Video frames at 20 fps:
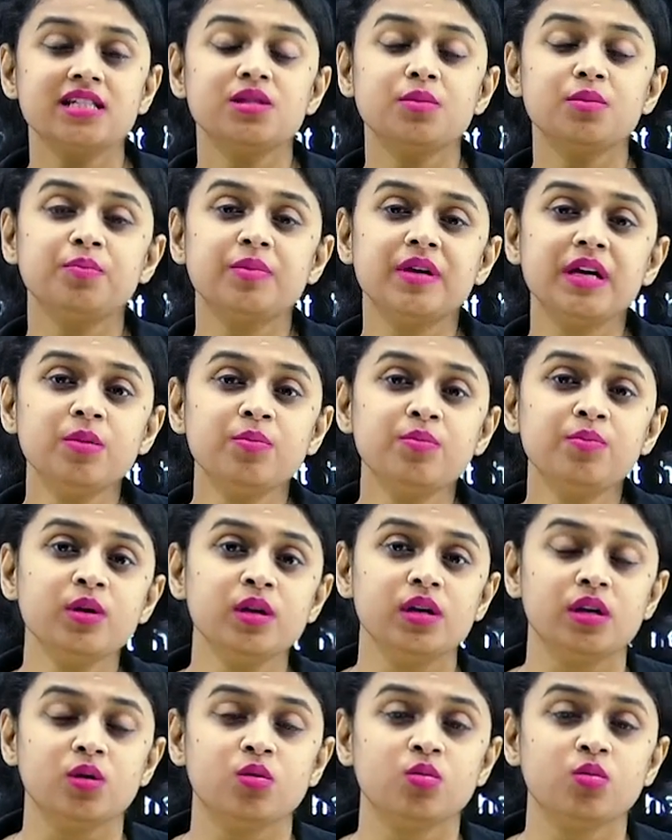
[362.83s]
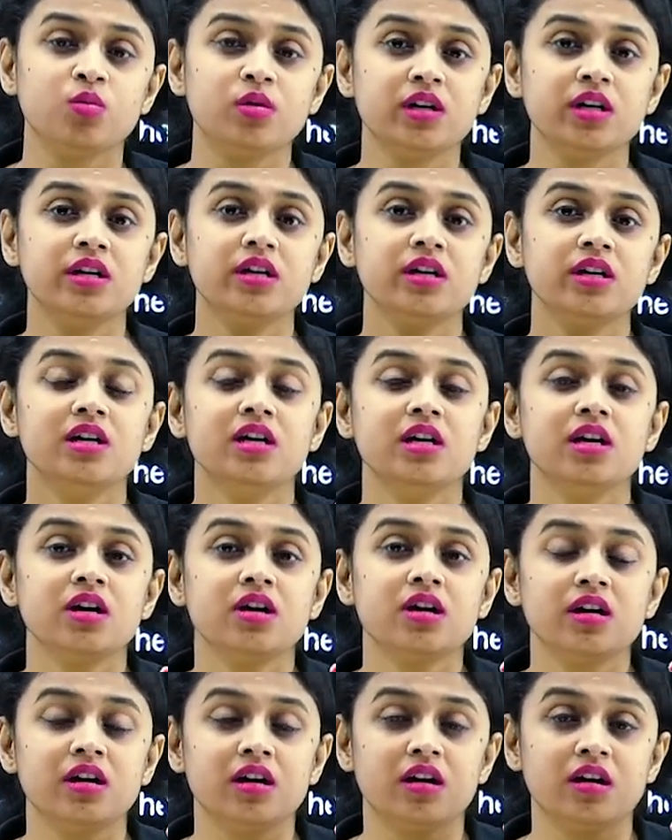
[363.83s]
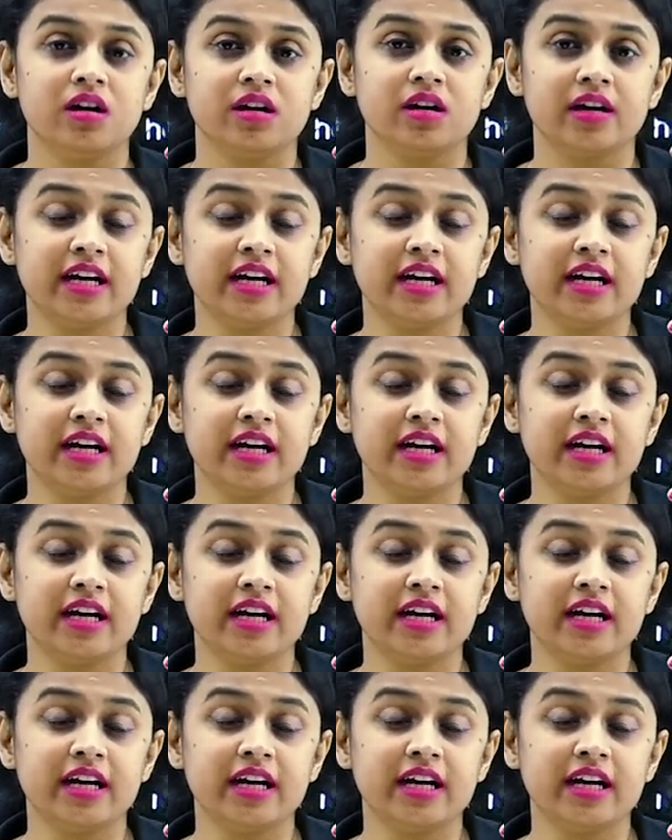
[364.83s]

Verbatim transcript: the people were uh,